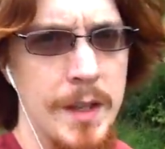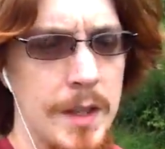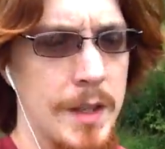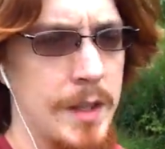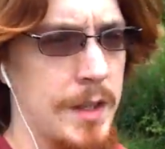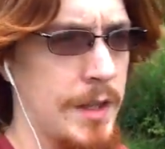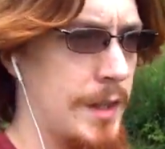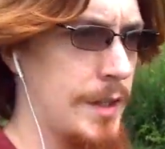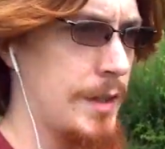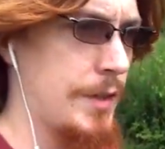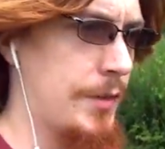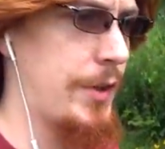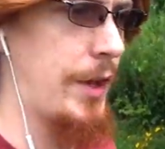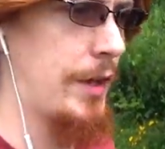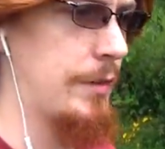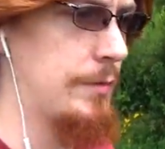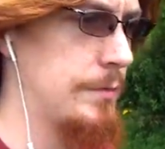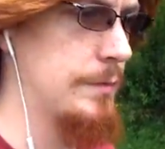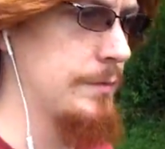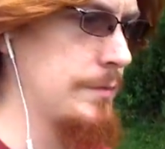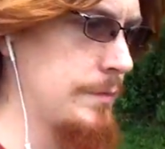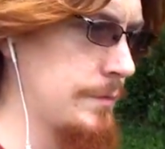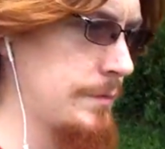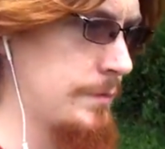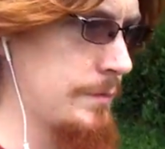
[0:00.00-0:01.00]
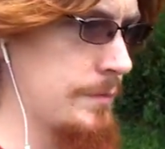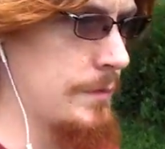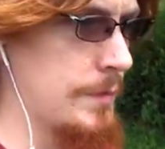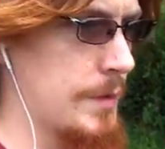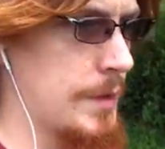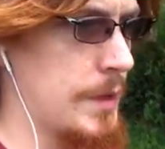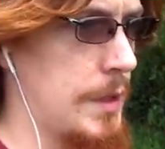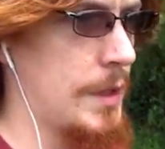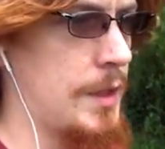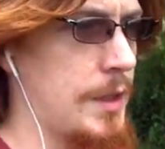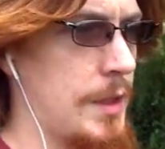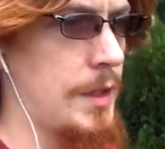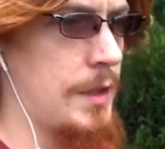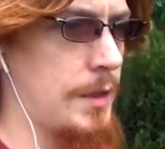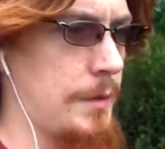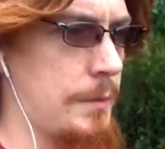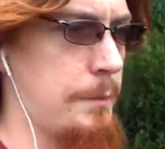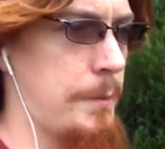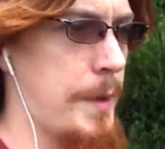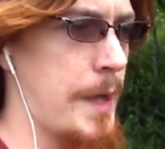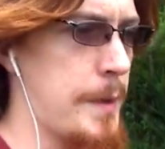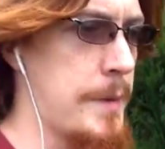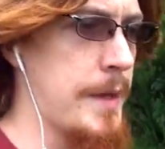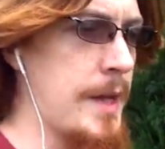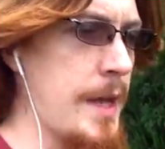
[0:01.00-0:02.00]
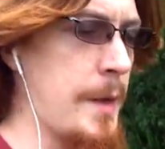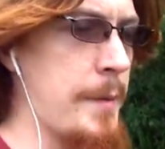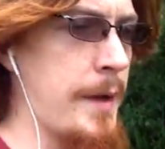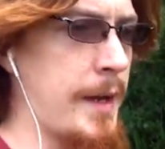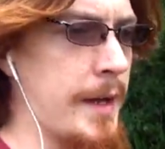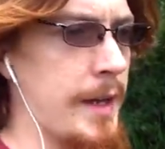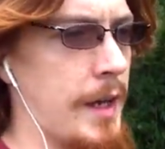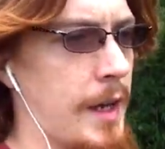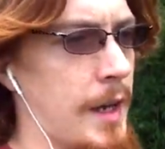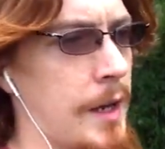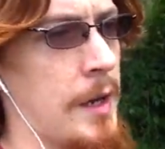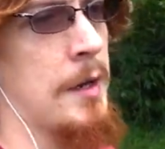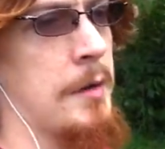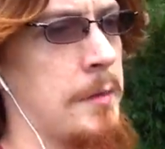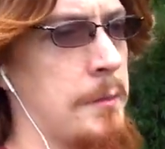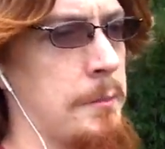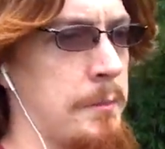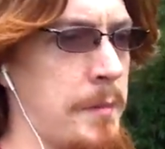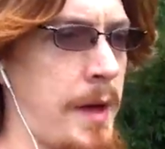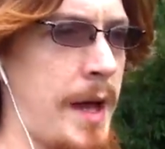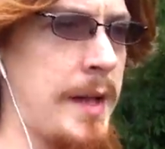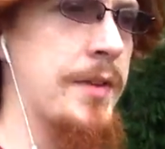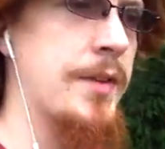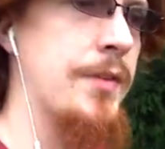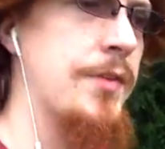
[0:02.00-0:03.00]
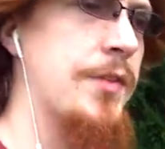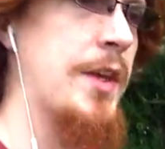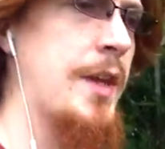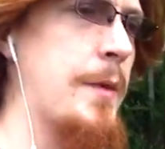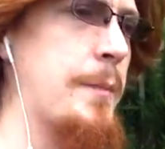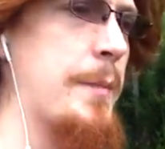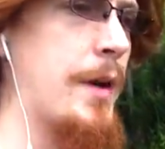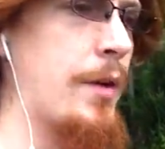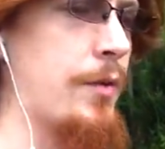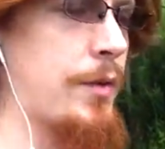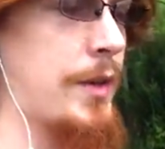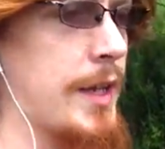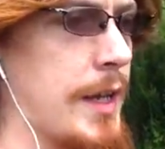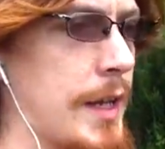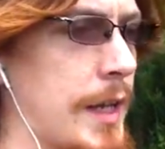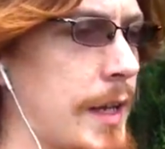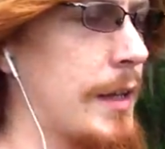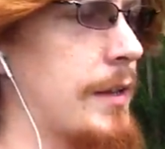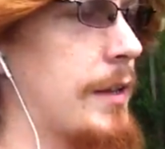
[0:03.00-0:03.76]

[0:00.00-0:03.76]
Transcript: So maybe I might have to see about getting like